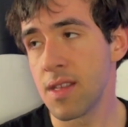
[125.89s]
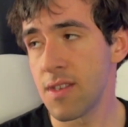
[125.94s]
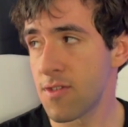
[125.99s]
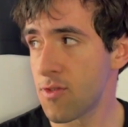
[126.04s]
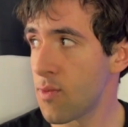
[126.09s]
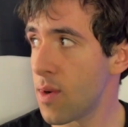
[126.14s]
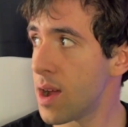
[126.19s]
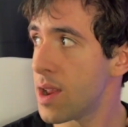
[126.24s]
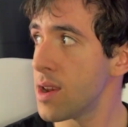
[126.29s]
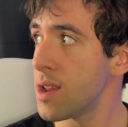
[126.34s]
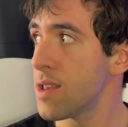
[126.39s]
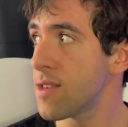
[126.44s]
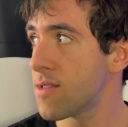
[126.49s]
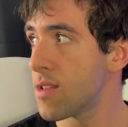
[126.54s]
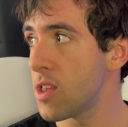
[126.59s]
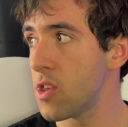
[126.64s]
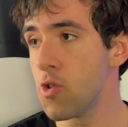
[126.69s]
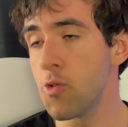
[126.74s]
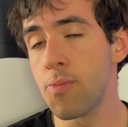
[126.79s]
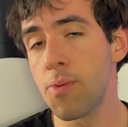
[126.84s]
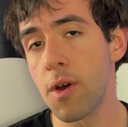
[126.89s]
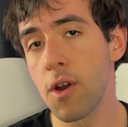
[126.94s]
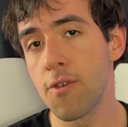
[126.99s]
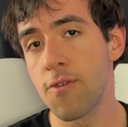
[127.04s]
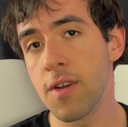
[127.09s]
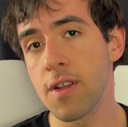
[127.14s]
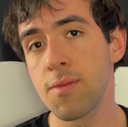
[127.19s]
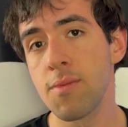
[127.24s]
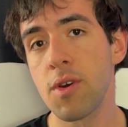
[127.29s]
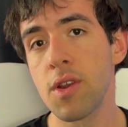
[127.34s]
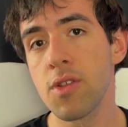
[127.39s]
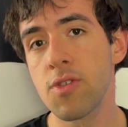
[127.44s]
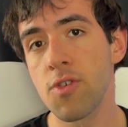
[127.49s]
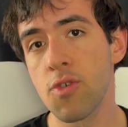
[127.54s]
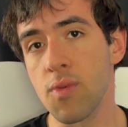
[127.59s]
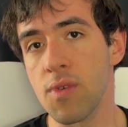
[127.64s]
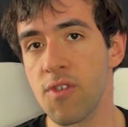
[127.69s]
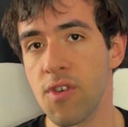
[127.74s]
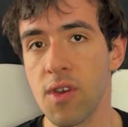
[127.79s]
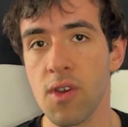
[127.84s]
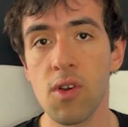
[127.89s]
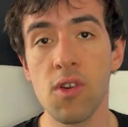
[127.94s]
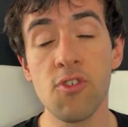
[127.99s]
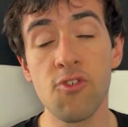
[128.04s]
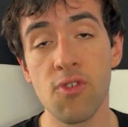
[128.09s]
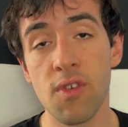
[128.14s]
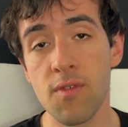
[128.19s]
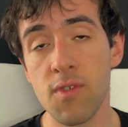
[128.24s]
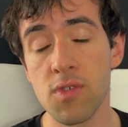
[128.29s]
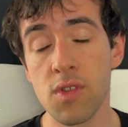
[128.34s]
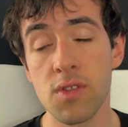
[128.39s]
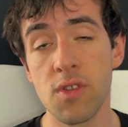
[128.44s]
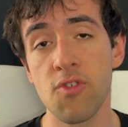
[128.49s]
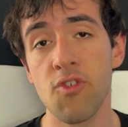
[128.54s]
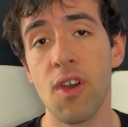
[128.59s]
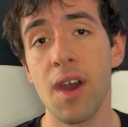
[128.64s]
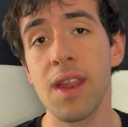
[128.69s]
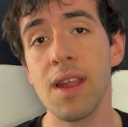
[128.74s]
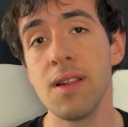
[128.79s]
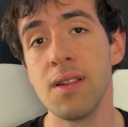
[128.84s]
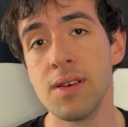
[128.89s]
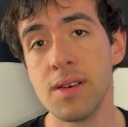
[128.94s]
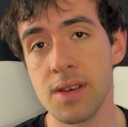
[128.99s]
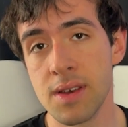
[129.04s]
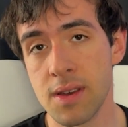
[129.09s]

This one is the UPerfect monitor, which I also reviewed on the channel.